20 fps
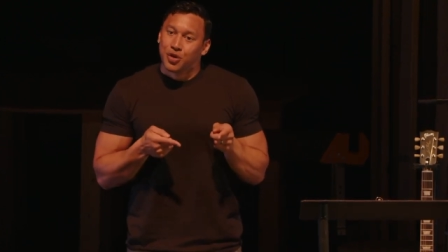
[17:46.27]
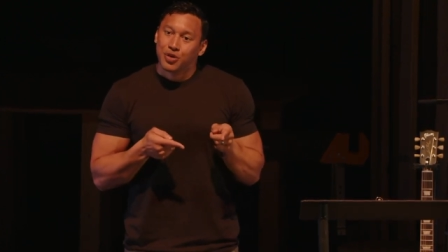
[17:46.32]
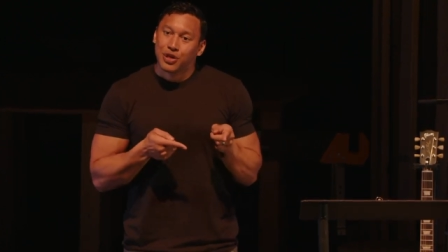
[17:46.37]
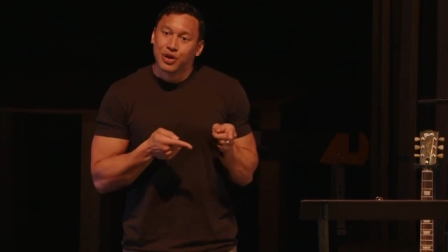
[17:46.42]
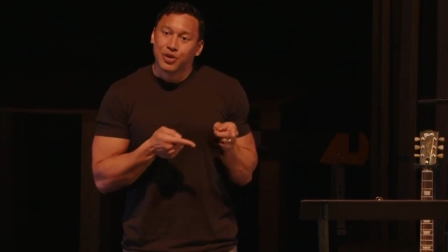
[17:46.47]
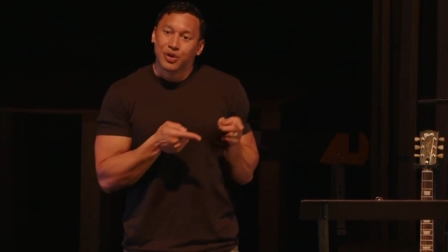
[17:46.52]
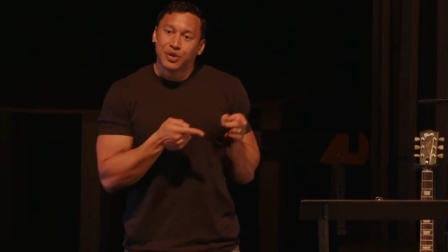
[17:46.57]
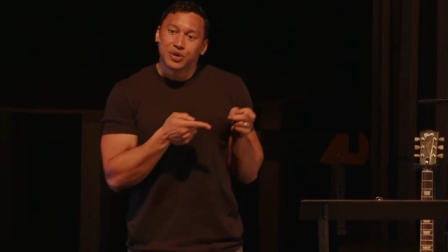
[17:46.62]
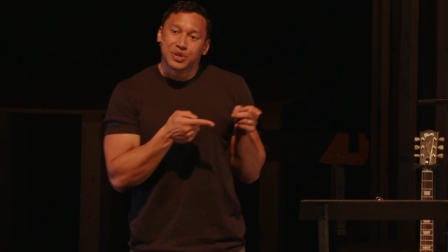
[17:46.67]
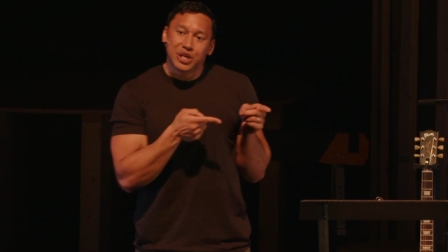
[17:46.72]

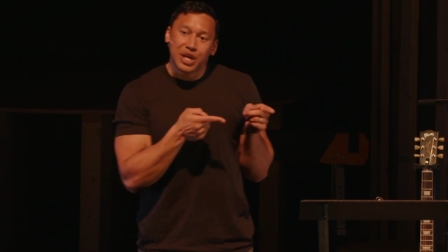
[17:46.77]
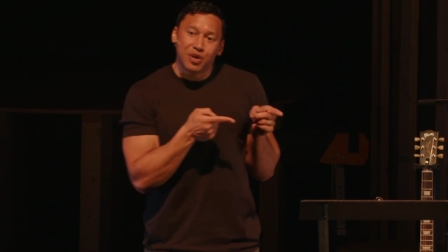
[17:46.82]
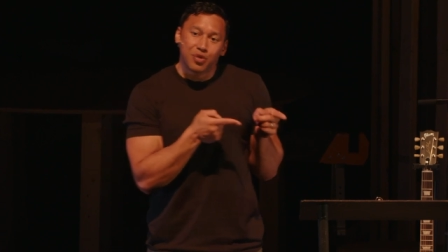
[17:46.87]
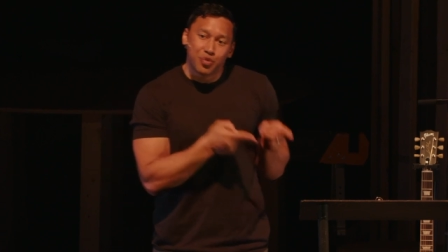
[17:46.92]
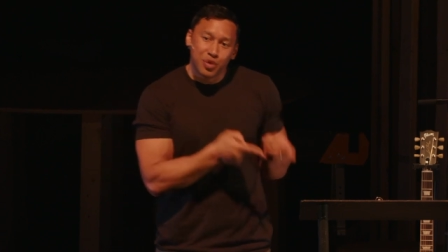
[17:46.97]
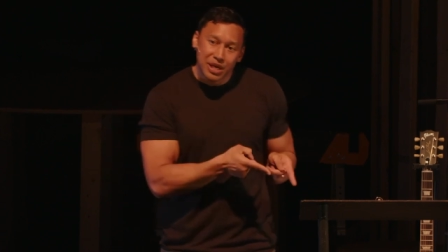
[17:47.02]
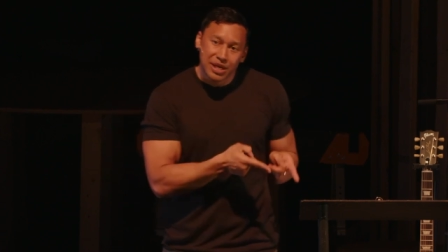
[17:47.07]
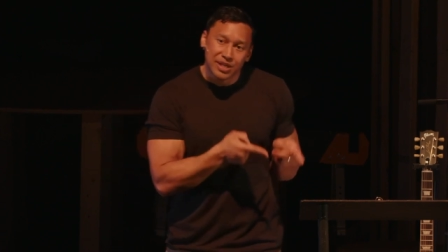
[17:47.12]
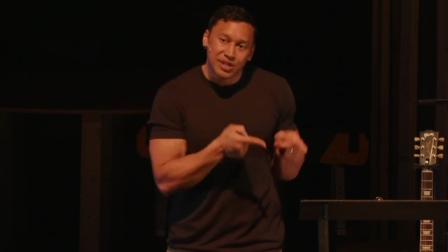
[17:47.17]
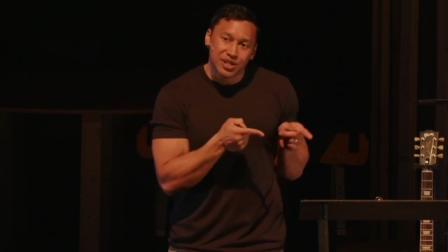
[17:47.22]
There is a
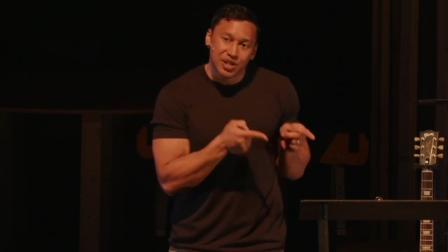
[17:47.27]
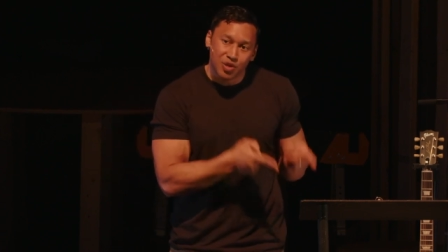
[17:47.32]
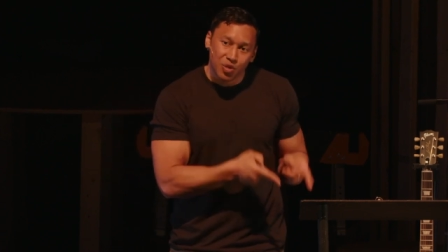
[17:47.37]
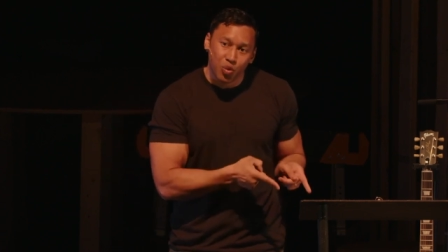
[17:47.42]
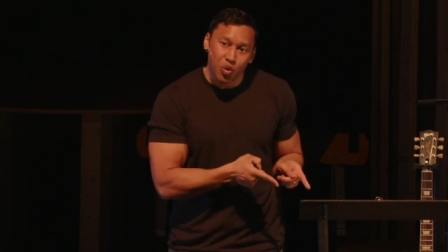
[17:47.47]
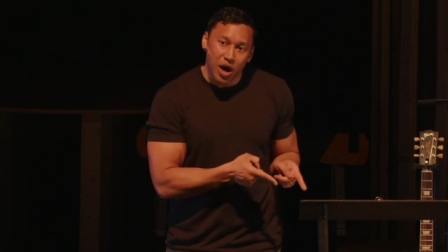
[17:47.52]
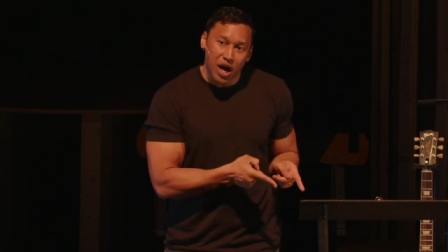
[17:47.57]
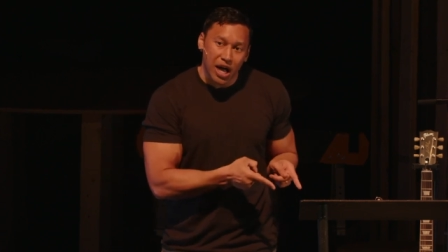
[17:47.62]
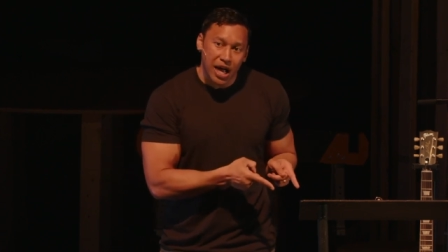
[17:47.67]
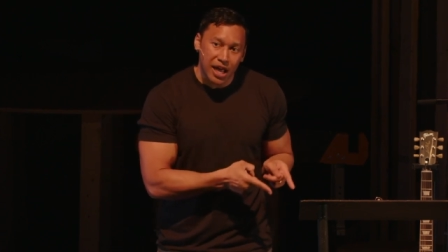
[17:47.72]

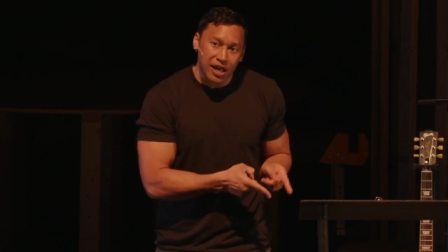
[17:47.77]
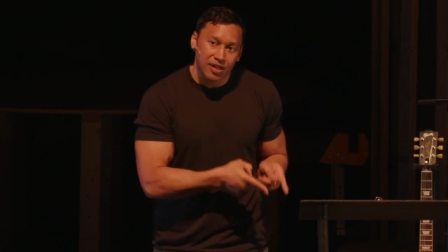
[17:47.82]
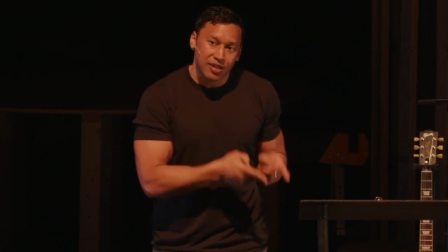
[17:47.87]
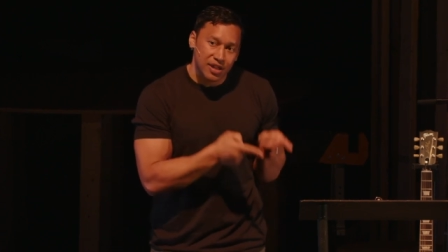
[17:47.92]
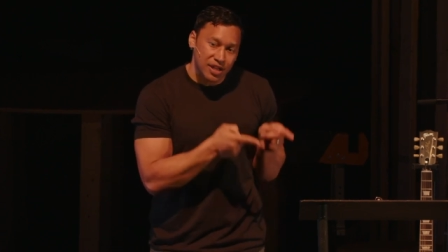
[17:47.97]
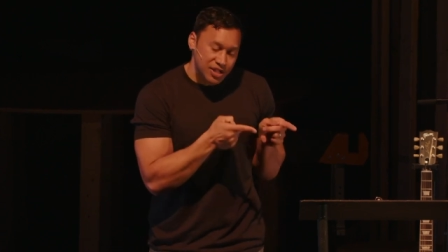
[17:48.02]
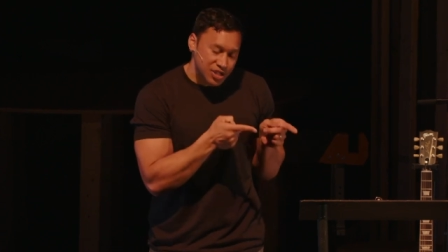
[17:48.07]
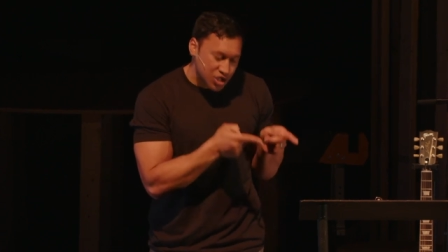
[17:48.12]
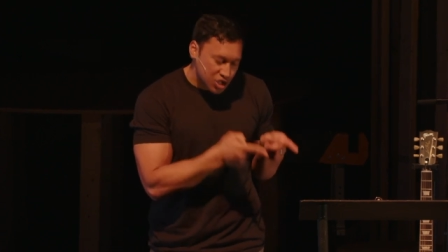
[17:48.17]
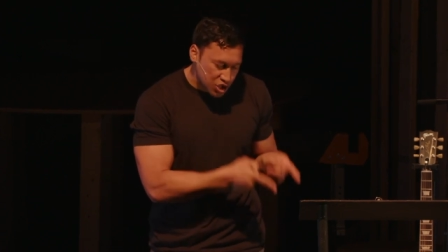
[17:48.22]
reason why
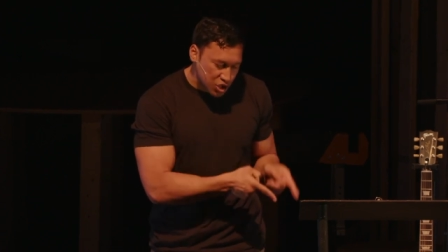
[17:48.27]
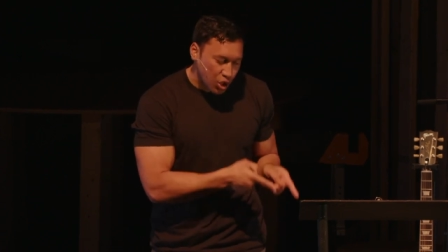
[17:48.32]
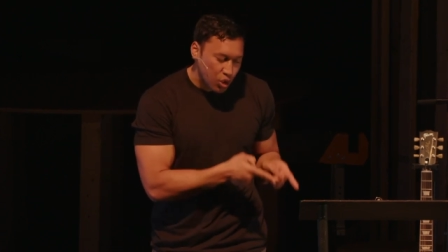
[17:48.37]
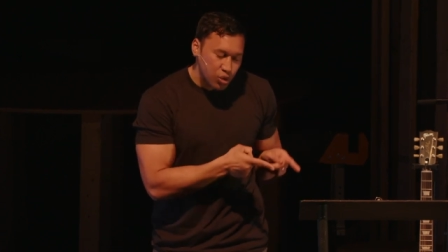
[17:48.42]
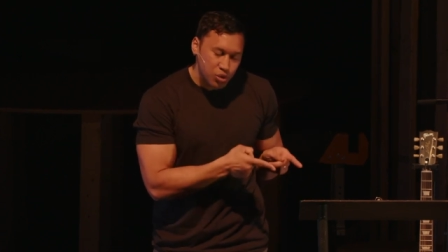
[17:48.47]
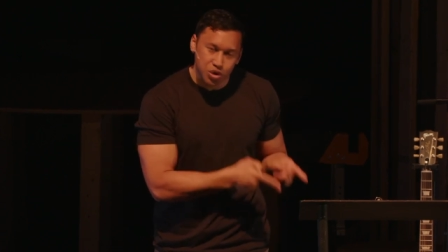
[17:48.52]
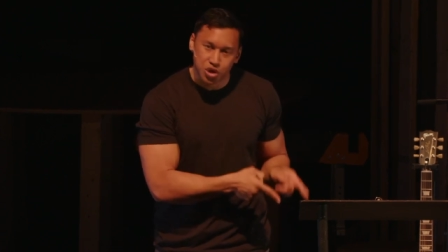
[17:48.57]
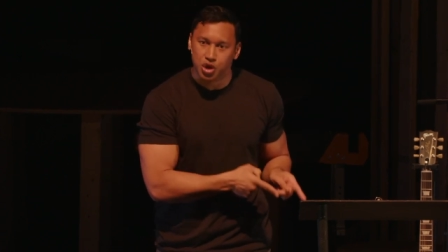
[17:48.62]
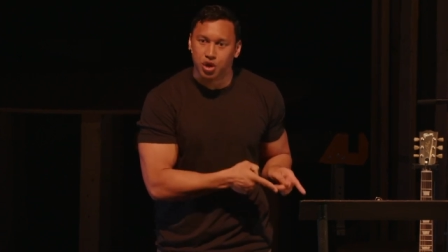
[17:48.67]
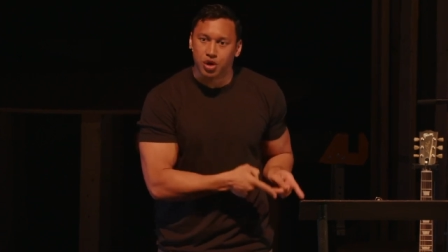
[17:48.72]
this
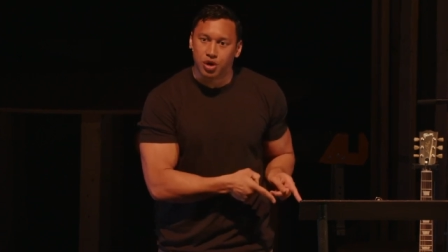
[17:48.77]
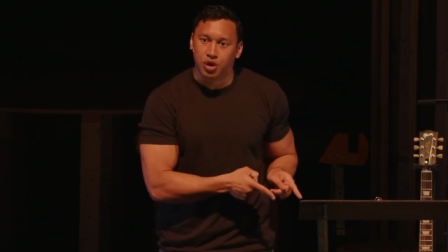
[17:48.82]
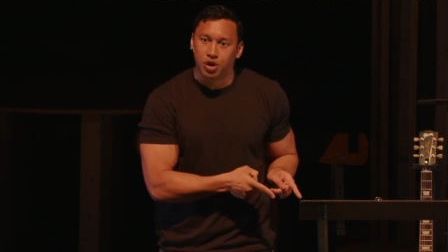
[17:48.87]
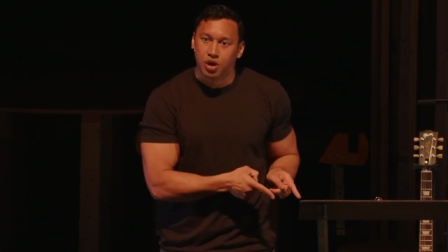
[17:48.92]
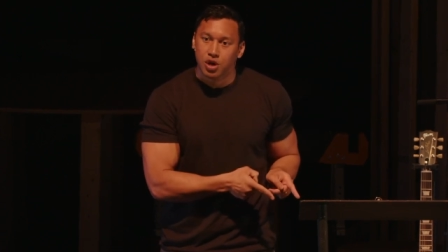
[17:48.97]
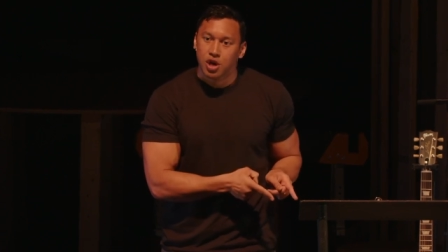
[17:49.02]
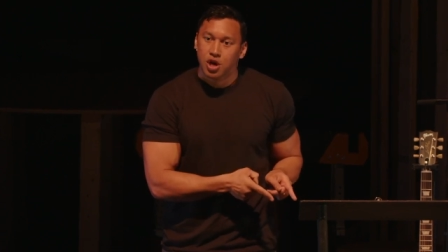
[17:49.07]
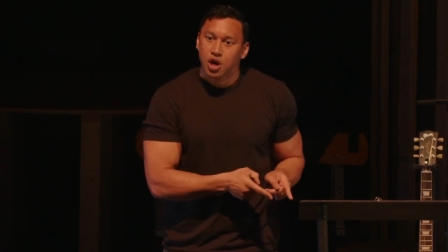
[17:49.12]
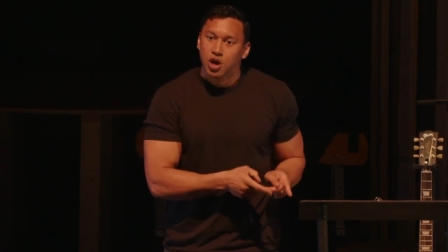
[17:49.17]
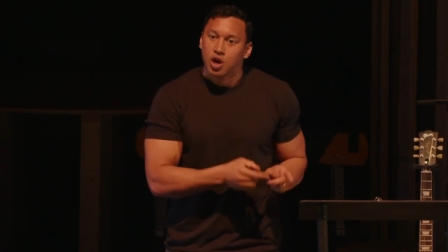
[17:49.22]
soldier